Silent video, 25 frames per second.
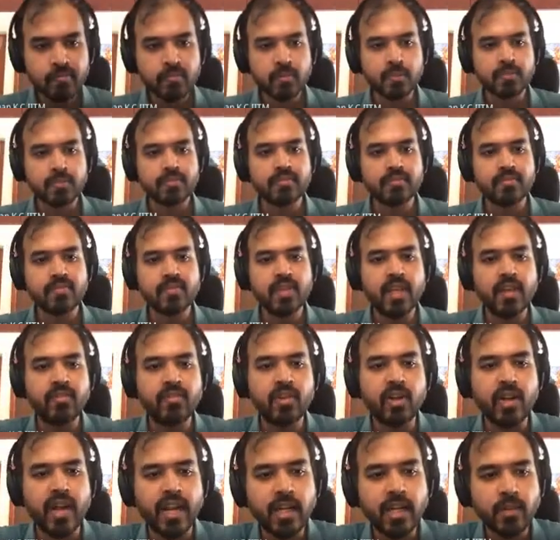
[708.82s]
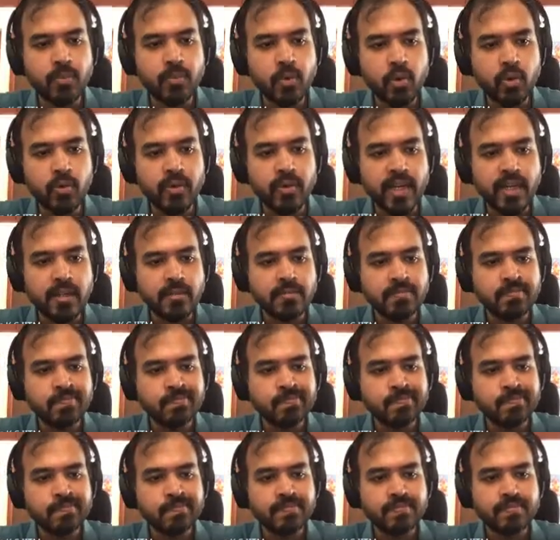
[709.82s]
if you try to prove it,
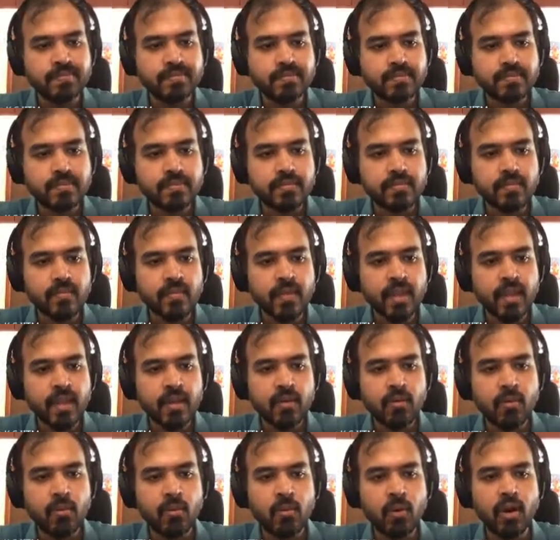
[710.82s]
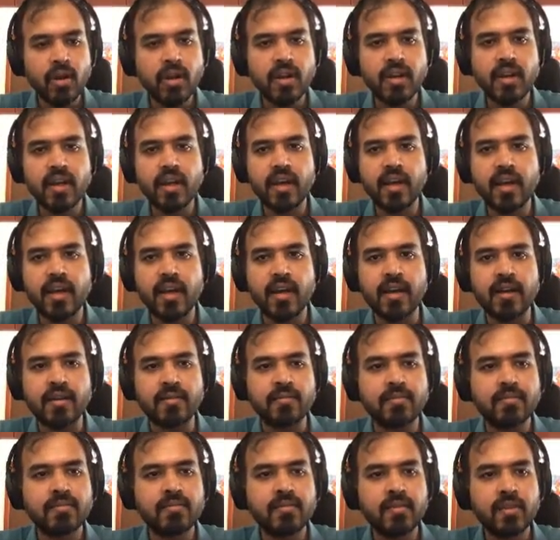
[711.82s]
what you
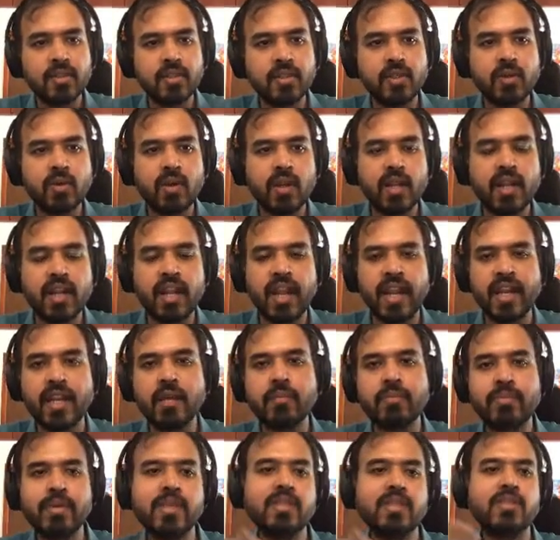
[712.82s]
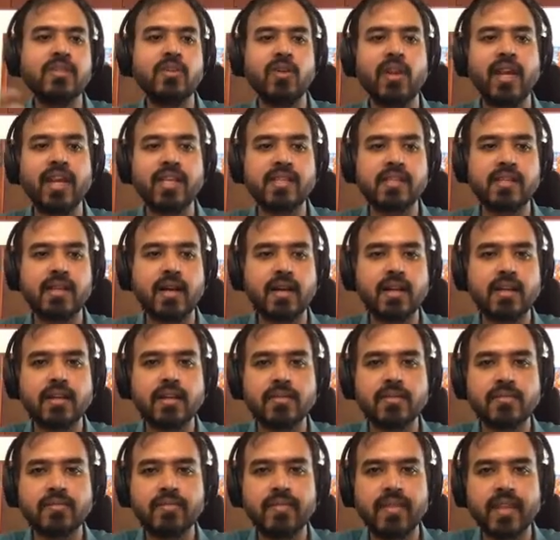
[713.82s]
will end up is you will get stuck,
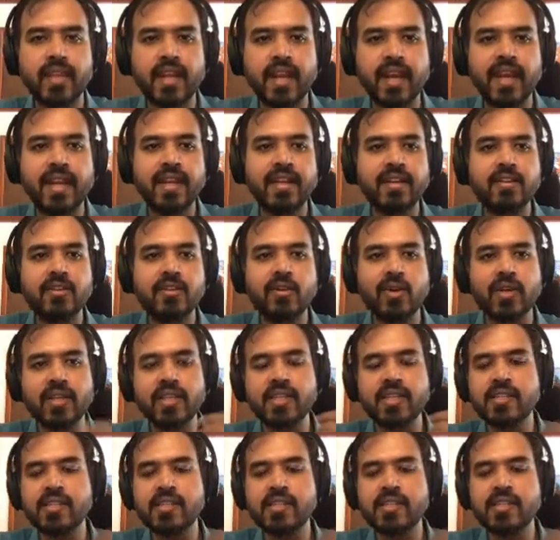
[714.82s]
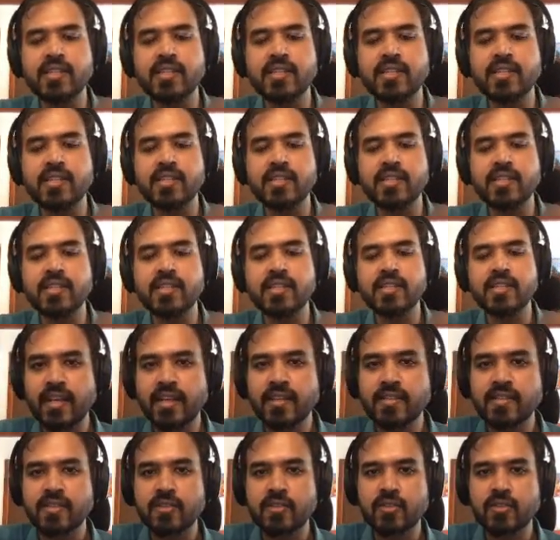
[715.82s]
right? You can just use tactics. So we
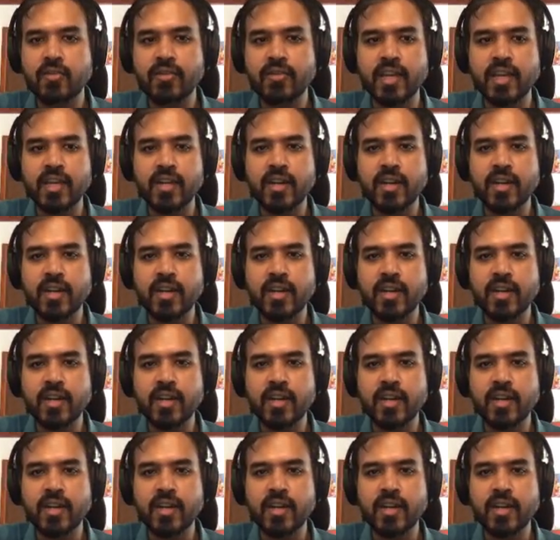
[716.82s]
introduce